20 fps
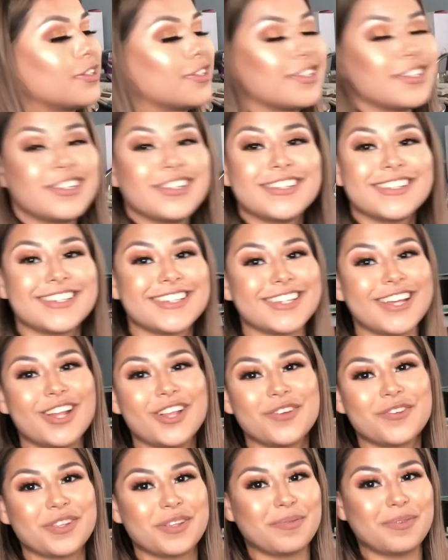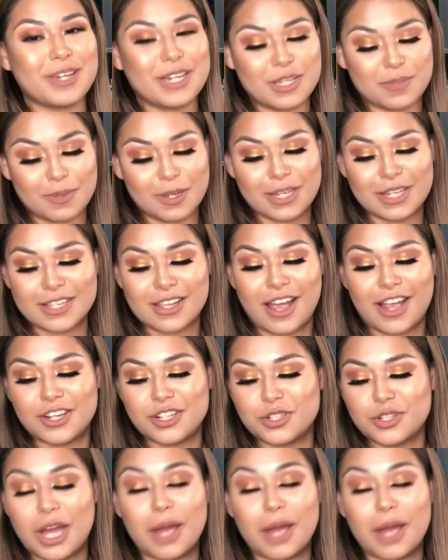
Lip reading: yeah, this is all over the place because I